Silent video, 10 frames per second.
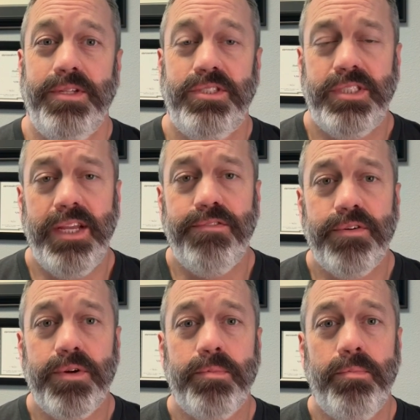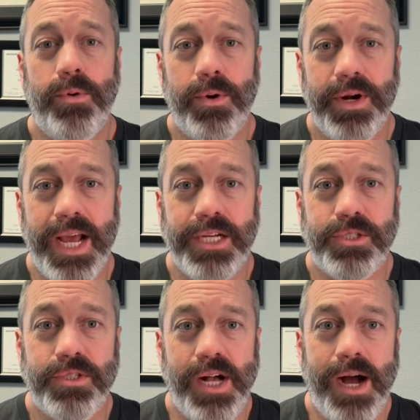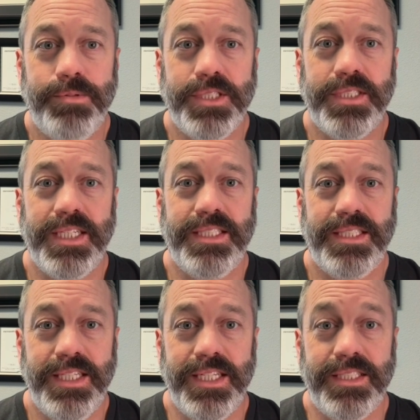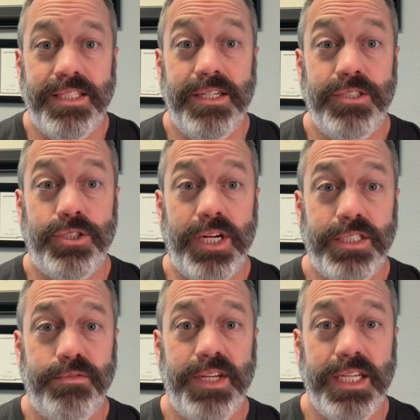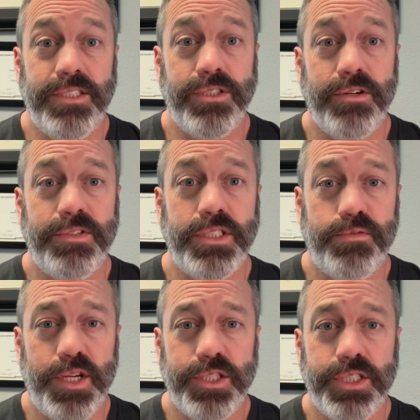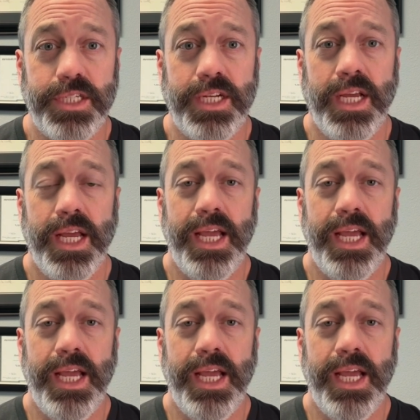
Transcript: Safer, more natural options exist that address vagus nerve dysfunction